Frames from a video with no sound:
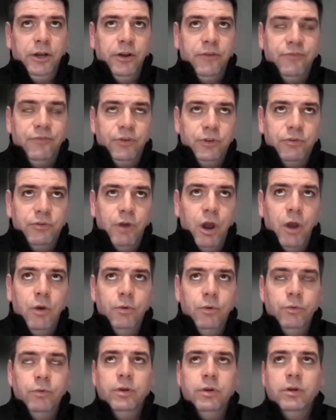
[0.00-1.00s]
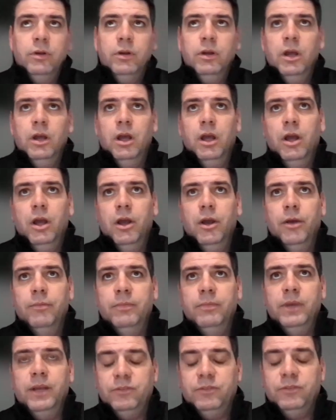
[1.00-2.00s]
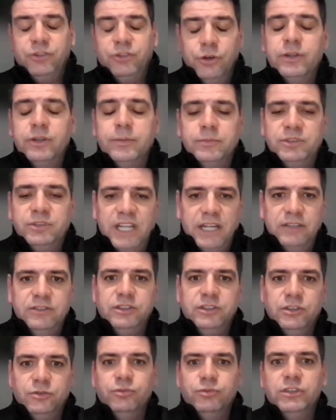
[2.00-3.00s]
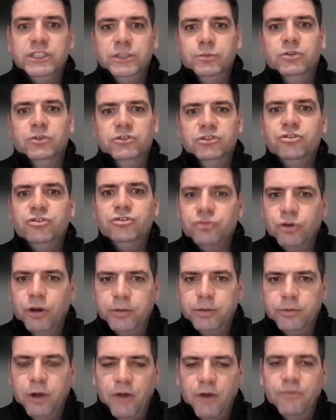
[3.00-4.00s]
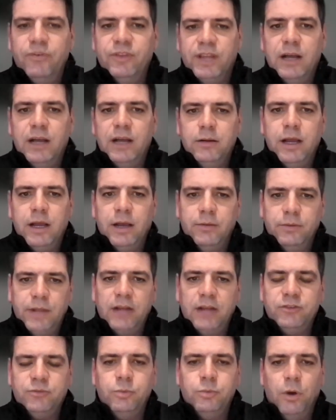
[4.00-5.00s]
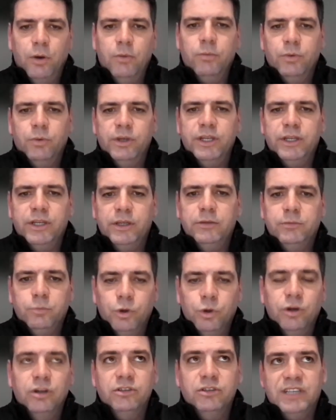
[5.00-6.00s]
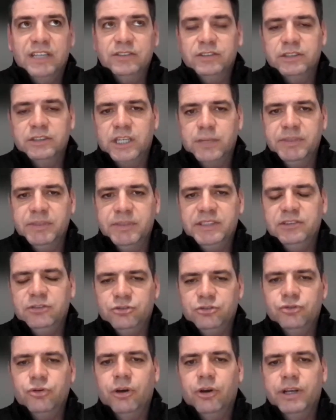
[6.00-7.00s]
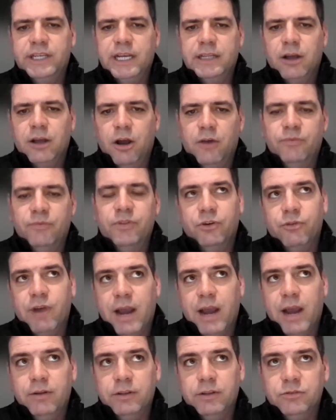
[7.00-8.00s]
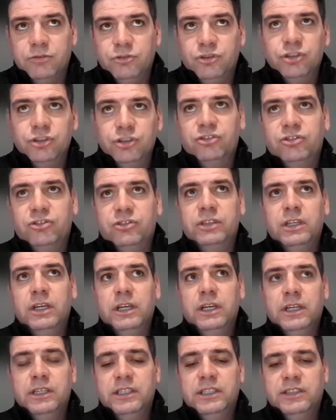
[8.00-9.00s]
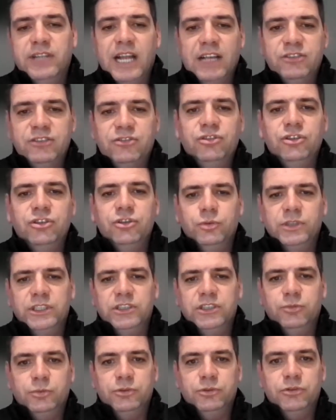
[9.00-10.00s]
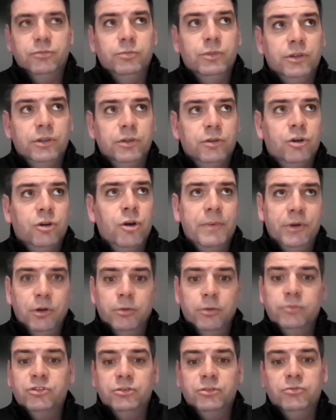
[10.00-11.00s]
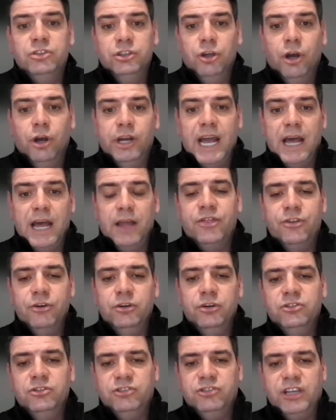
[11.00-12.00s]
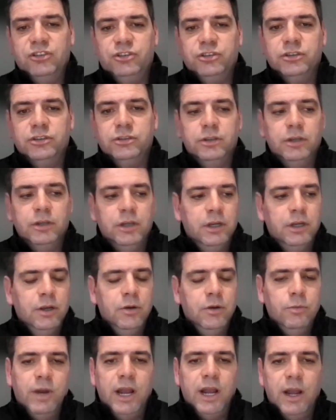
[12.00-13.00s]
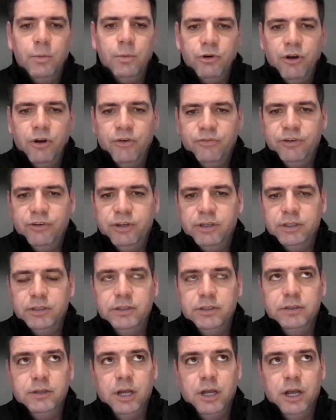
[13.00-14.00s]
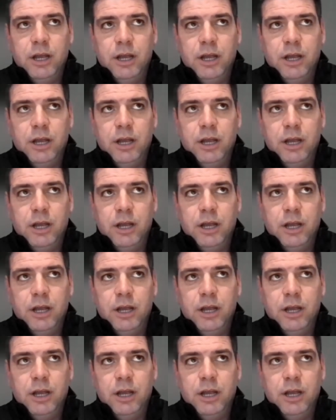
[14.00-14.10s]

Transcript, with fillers: you know, through their own in circumstances, really wanted to try and offer that. And that's what we worked as a committee to try and get that off the ground. And just these last 2 weeks, we're coming up to tonight, our third session, where we're offering